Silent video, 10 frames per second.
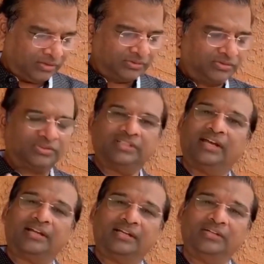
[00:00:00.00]
Look to
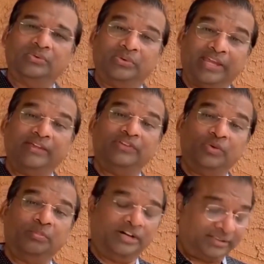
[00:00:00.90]
Sarah who gave
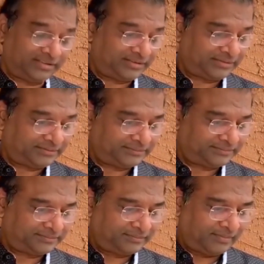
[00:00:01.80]
you birth.
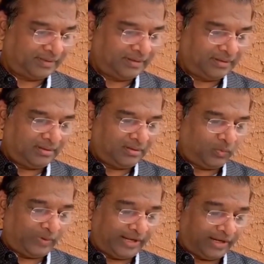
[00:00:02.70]

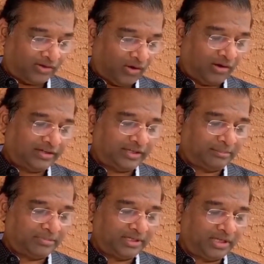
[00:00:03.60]
When I called
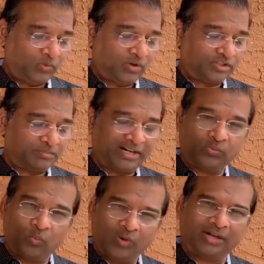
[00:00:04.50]
him, he was but
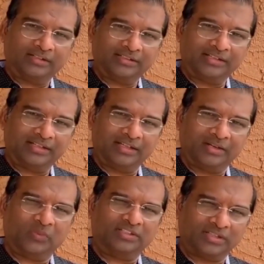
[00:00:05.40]
one.
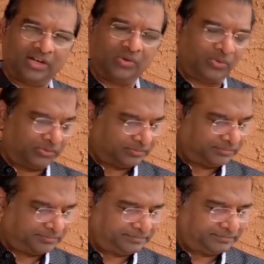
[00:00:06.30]
He was alone.
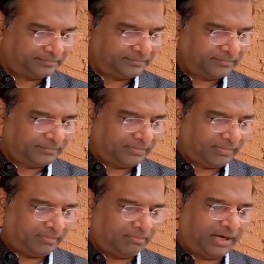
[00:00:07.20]

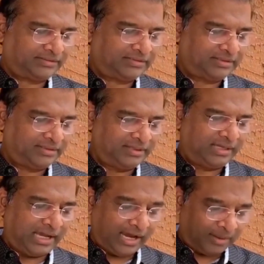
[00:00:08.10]
But
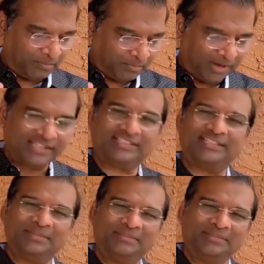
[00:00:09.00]
I blessed
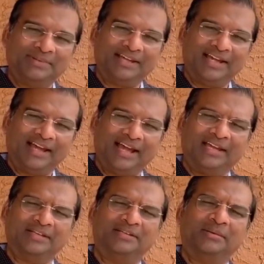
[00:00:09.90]
him
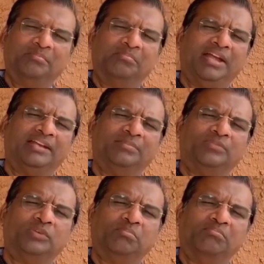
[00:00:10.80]
and made him
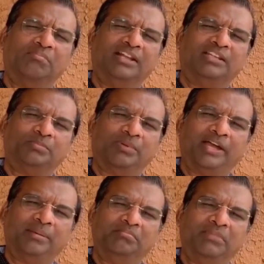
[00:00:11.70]
to
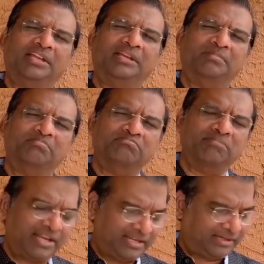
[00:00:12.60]
multiply, made him
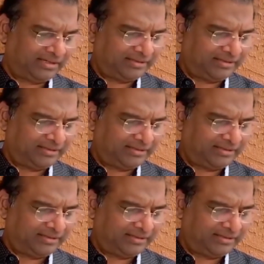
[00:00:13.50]
many.